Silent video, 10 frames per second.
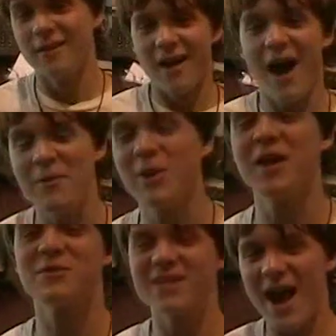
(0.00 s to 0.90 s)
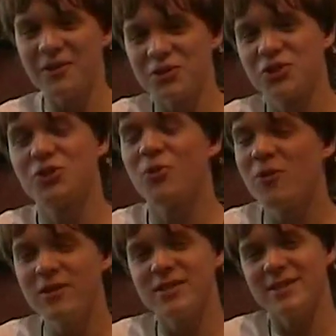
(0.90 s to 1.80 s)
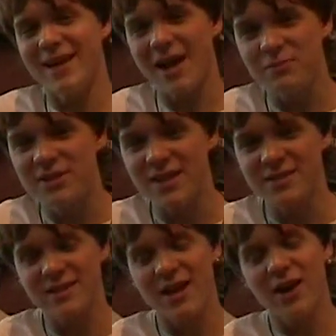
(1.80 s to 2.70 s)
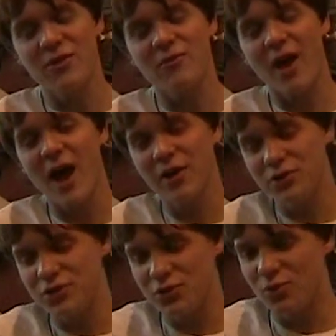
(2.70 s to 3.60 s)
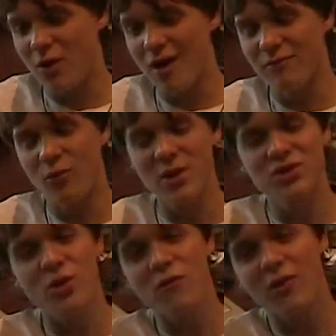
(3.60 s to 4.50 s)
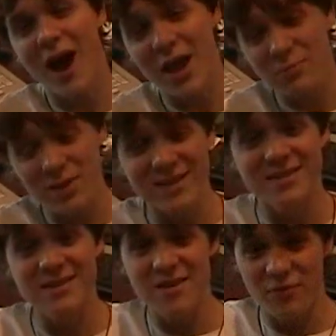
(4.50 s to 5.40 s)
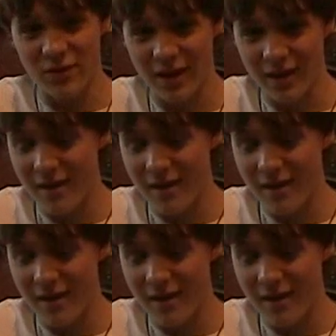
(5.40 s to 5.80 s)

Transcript: Hi, my name is Alan Shore, and today I'm testing out of how to do voice over IP sniffing.